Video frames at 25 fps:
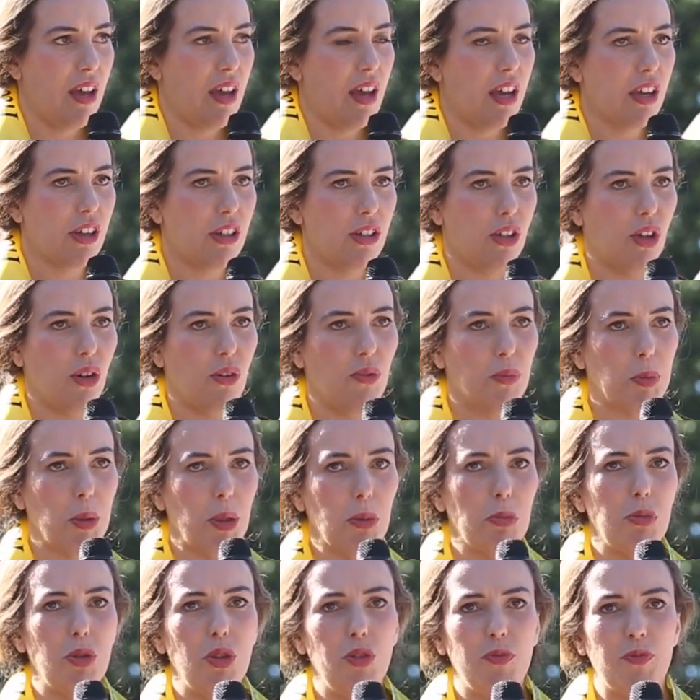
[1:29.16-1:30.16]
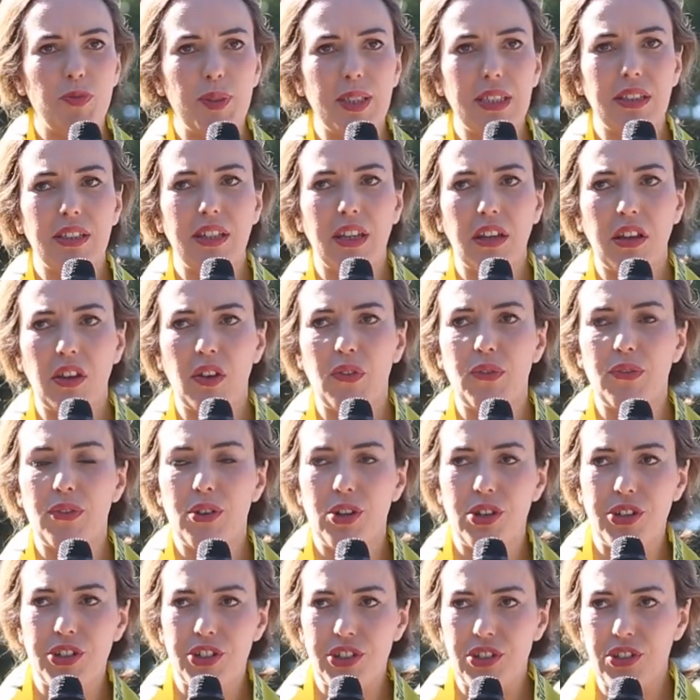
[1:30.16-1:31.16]
A global movement that
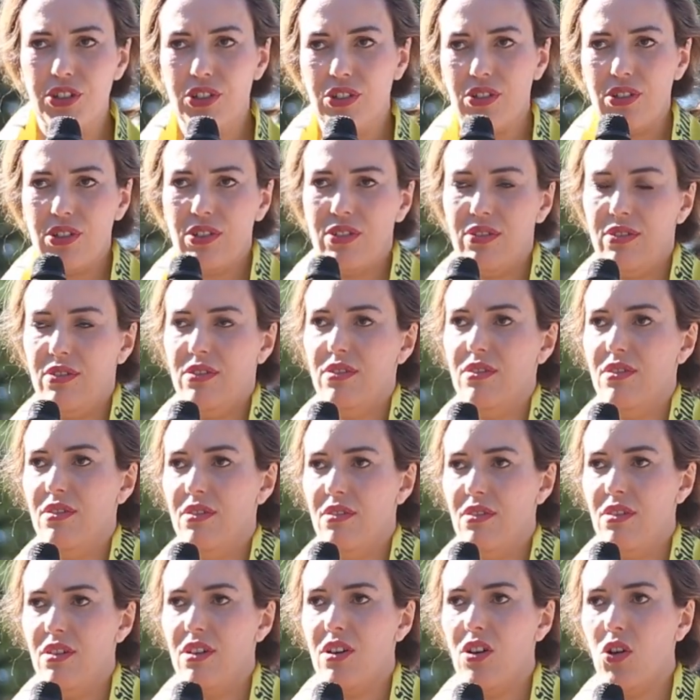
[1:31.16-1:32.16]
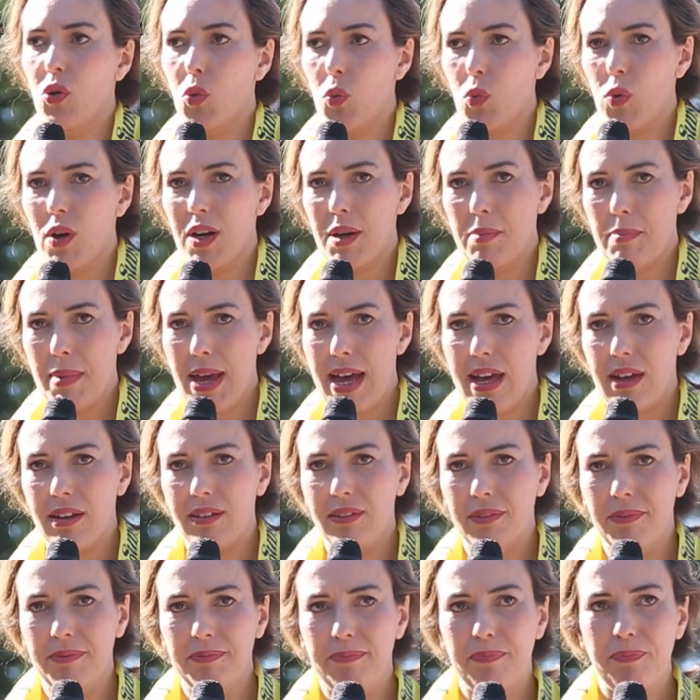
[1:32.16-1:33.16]
converges on one
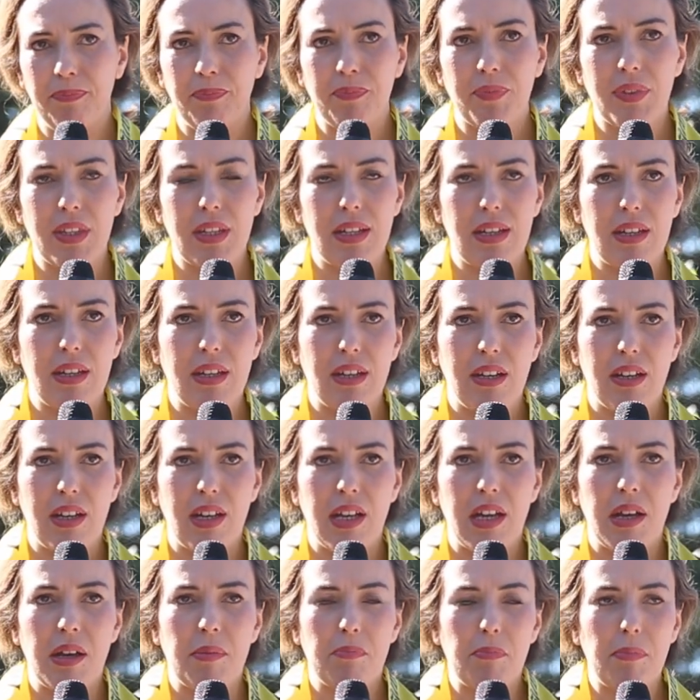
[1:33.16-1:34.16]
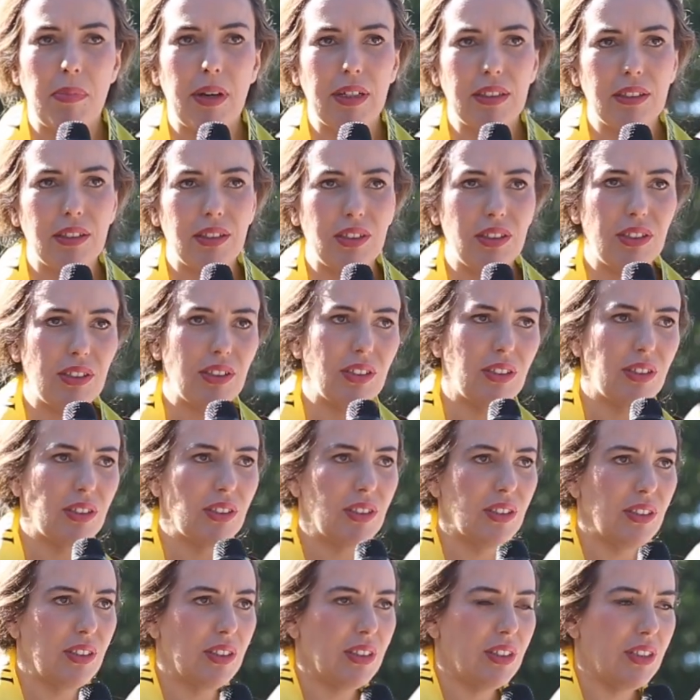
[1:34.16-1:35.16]
man, but
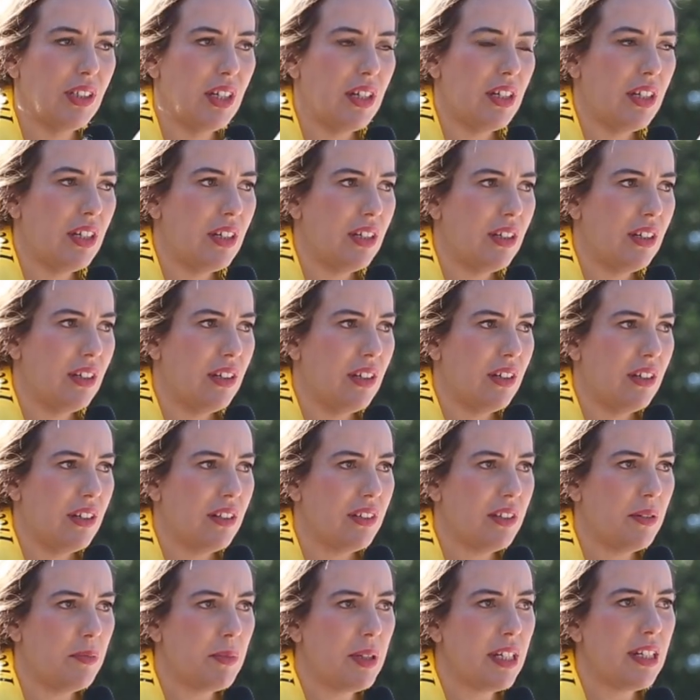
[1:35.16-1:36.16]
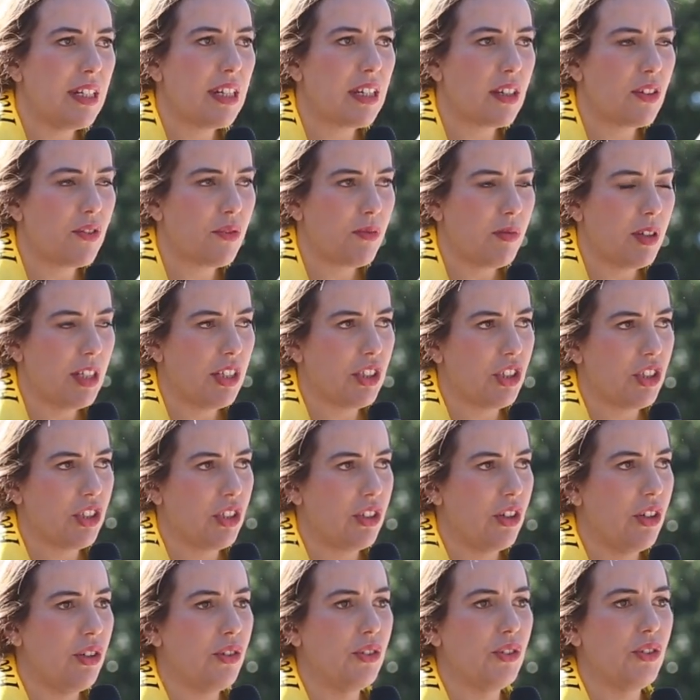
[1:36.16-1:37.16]
the meaning of which
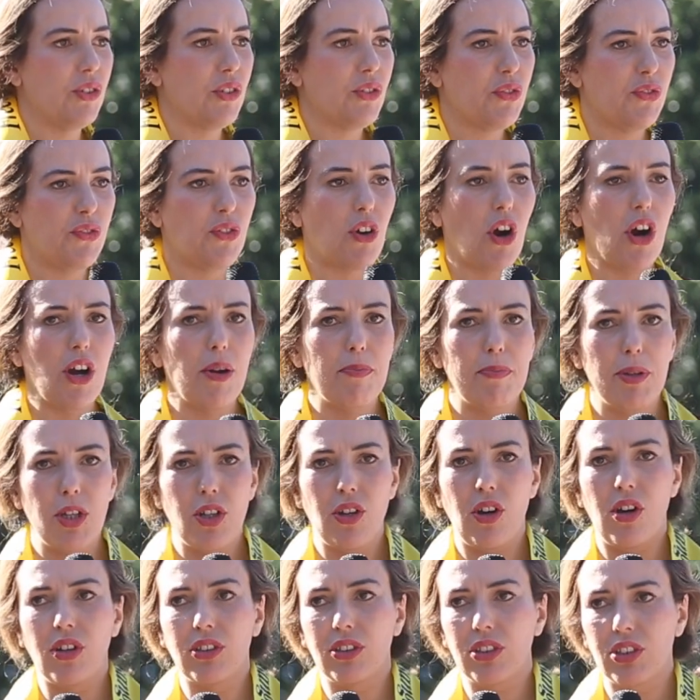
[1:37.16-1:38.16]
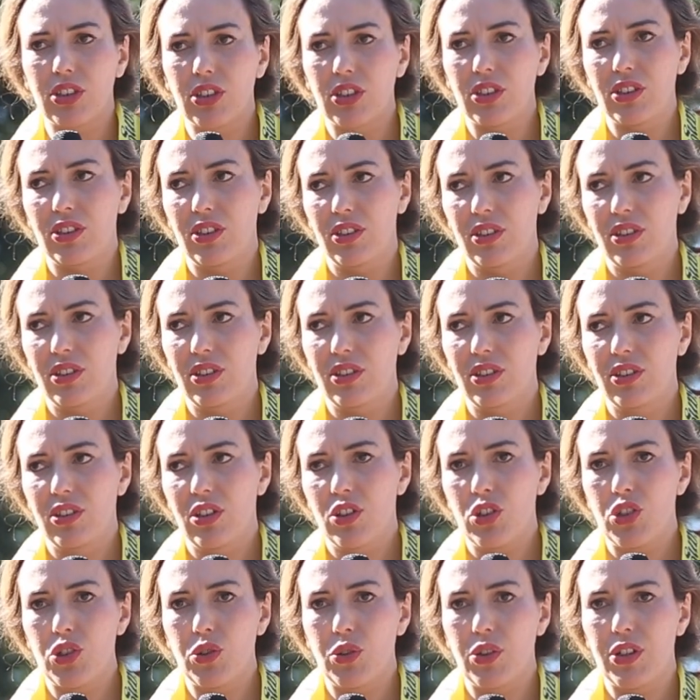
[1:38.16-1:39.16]
goes far beyond
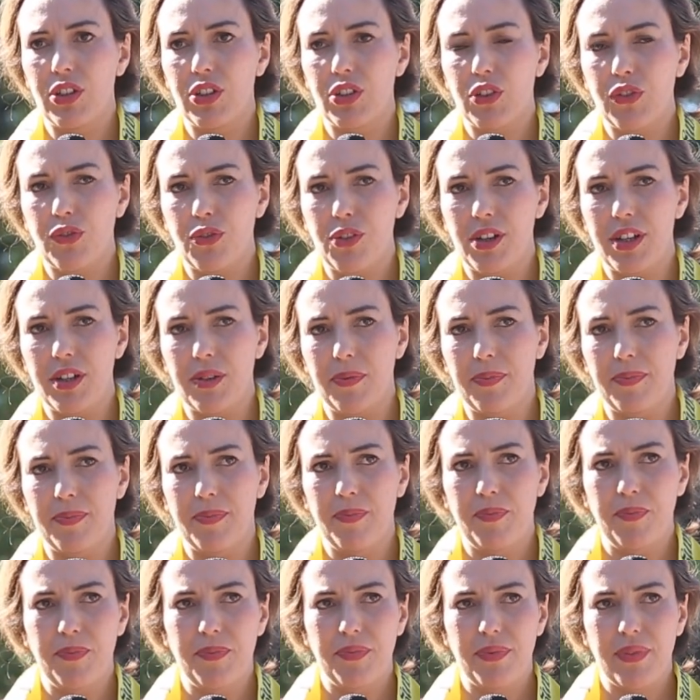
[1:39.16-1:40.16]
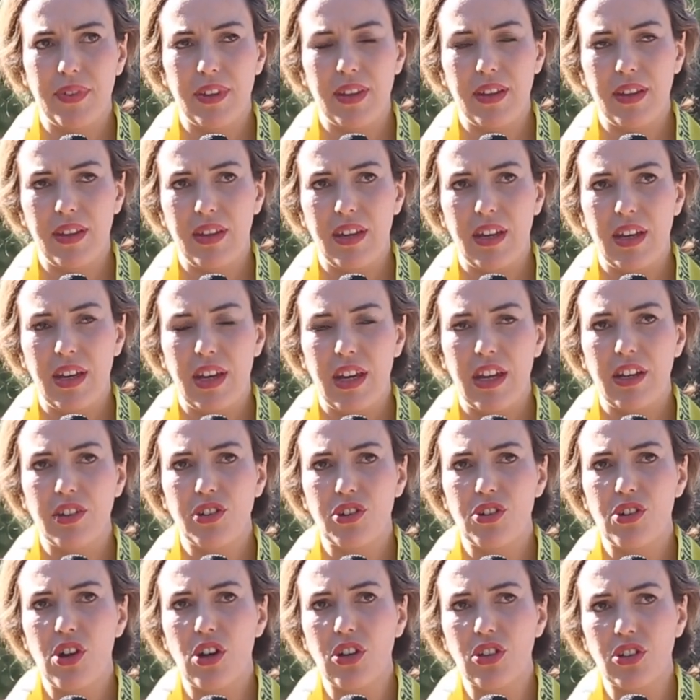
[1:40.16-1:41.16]
Julian's freedom.
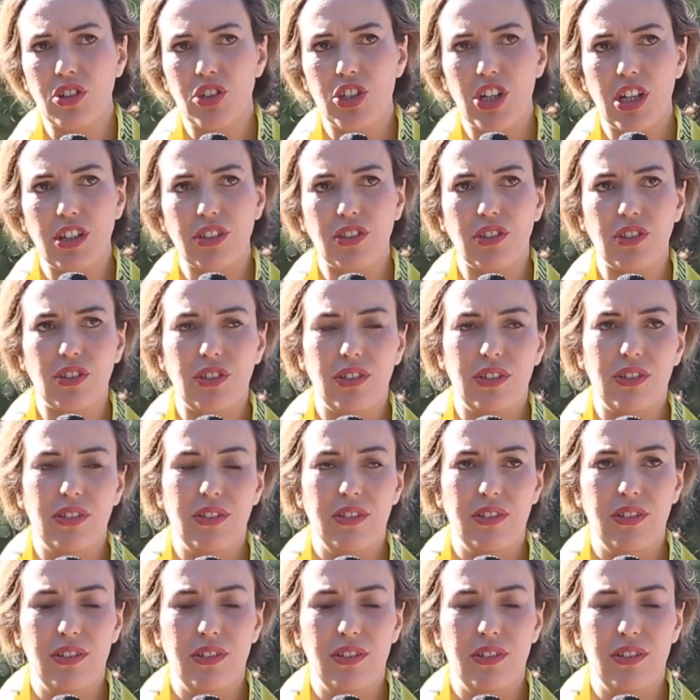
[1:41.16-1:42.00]
It's not just